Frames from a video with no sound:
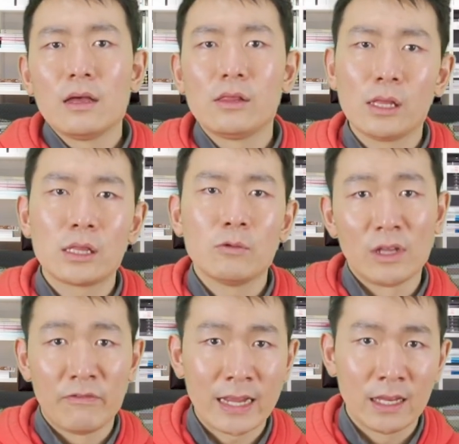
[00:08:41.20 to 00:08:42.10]
This
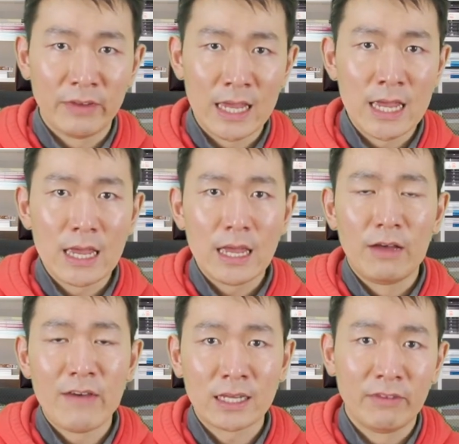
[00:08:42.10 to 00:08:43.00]
would
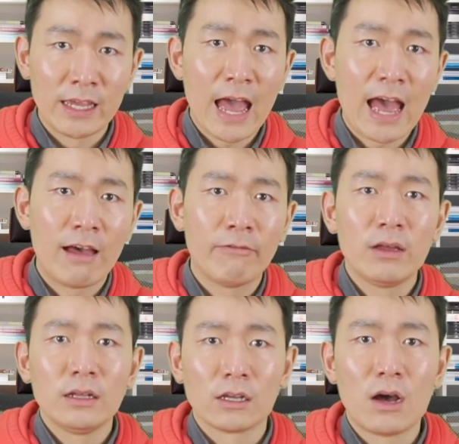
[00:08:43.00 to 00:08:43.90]
effectively halve
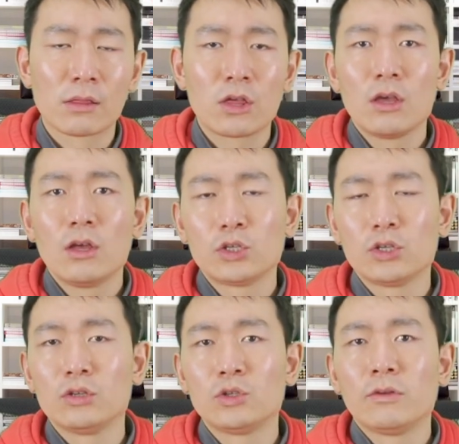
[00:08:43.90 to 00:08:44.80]
the cost
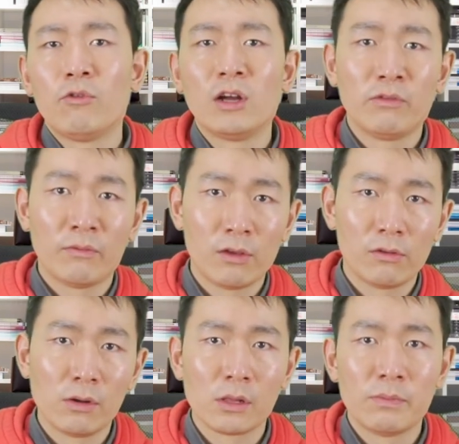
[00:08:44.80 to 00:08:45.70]
to 450
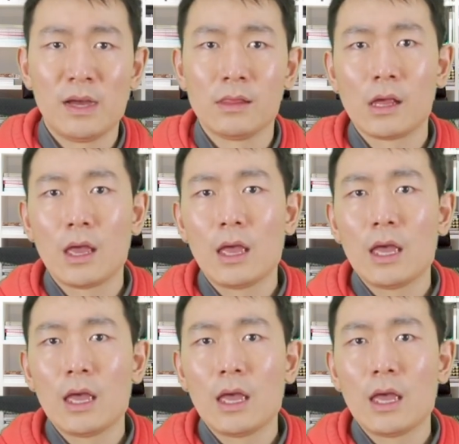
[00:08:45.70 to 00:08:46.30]
euros per month.